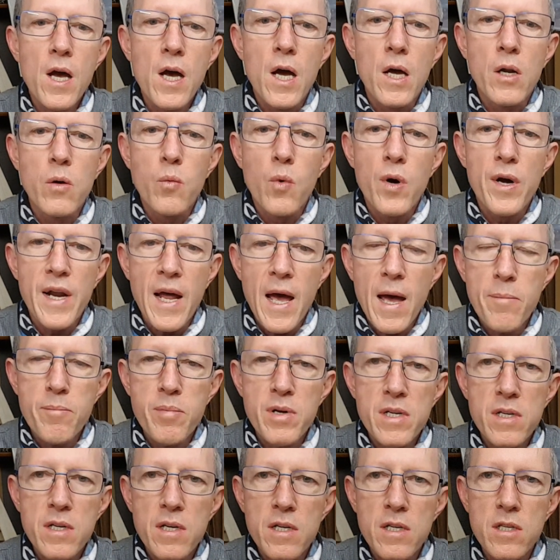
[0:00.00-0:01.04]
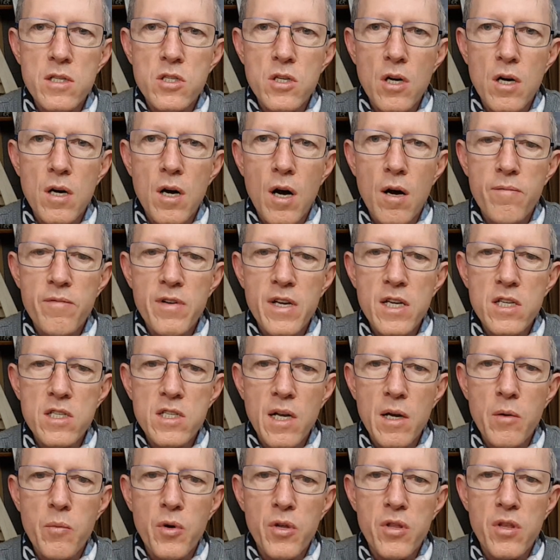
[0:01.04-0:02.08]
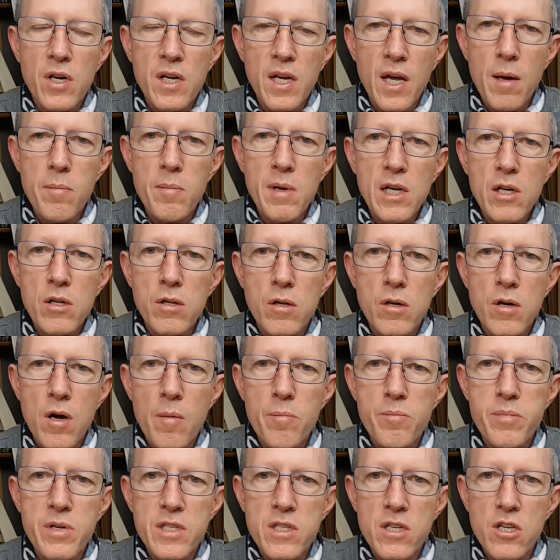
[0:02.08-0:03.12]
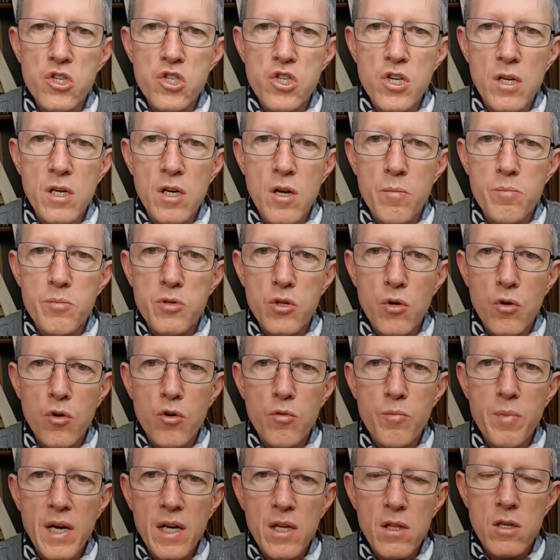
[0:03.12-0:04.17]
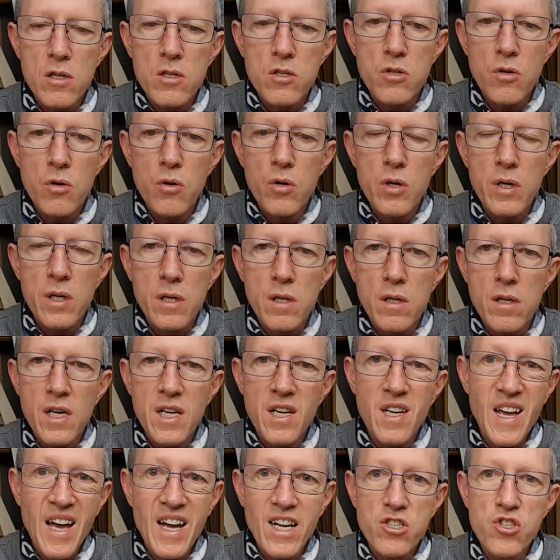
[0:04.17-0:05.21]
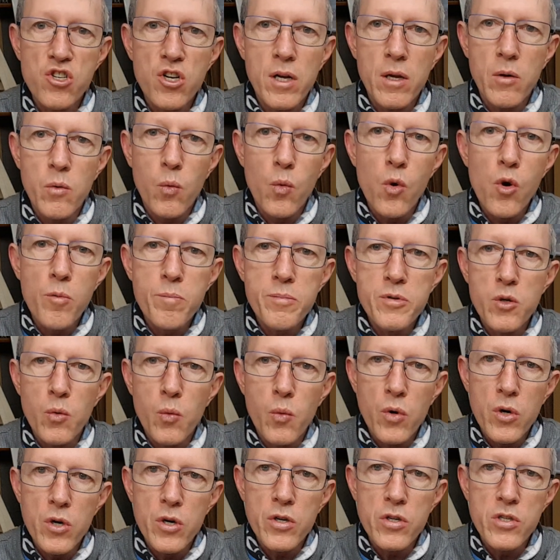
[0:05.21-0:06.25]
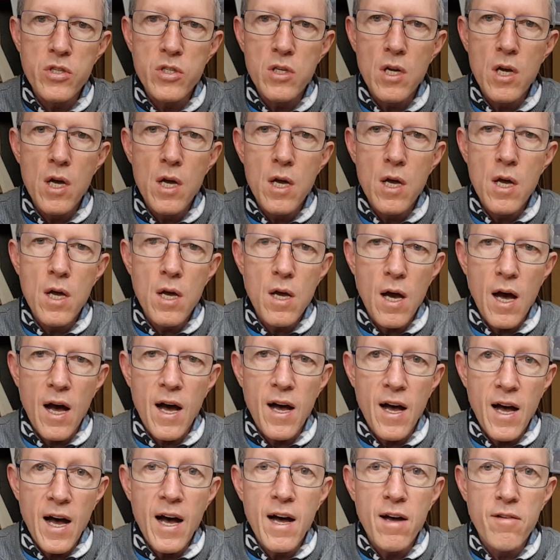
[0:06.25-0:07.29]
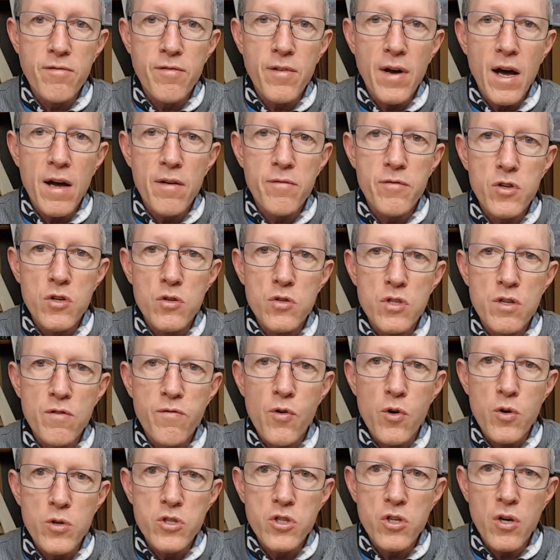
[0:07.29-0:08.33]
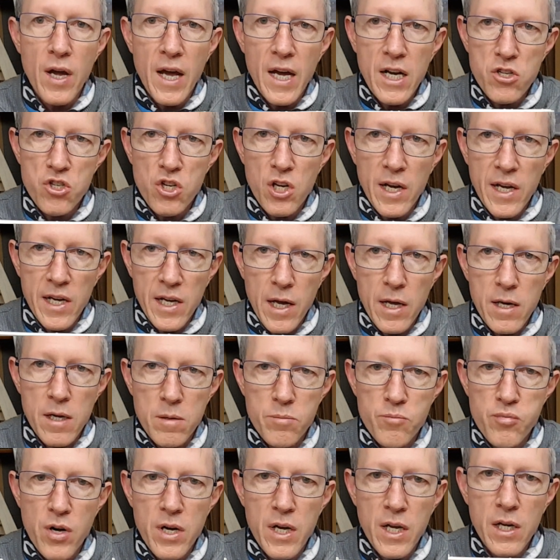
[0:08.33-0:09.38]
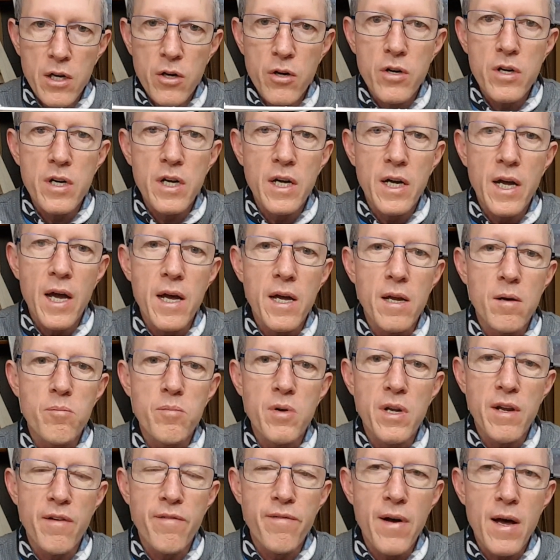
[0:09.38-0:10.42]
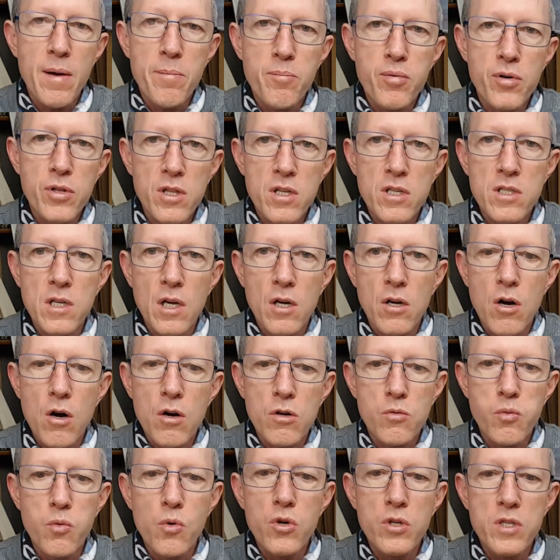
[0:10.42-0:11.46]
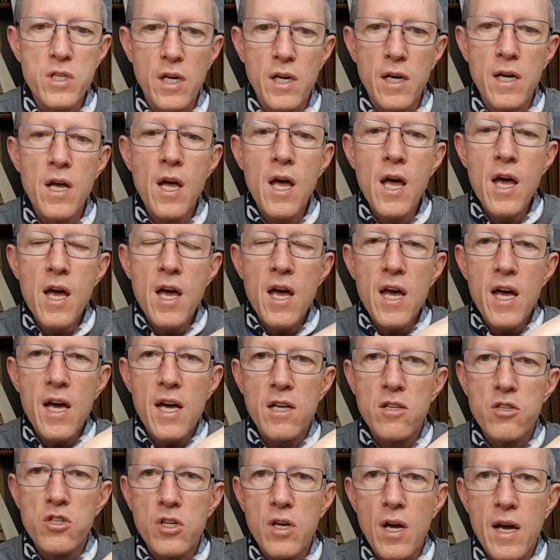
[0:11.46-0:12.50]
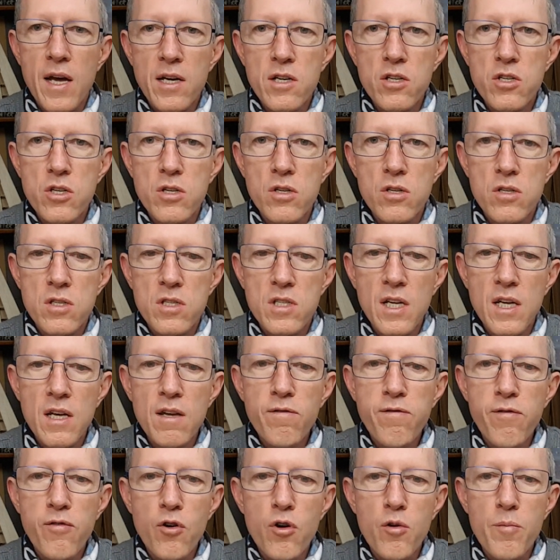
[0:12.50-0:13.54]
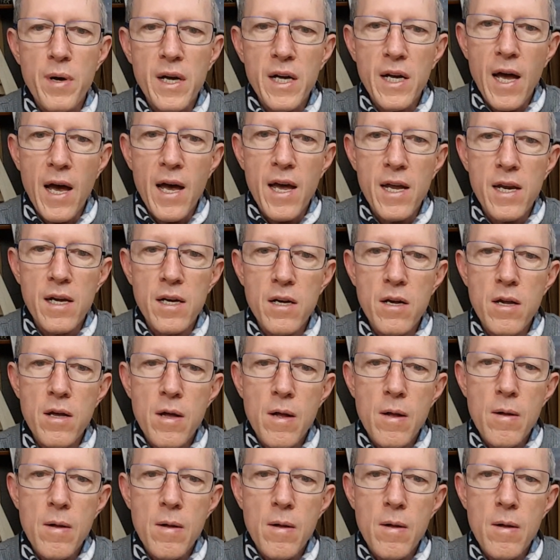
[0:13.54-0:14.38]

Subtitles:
And what happened is, obviously with the chemical composition absorbing this oil, it actually warped worse. I've used force to actually get it pretty good again. But if I put this in hot water, it's going to deform again.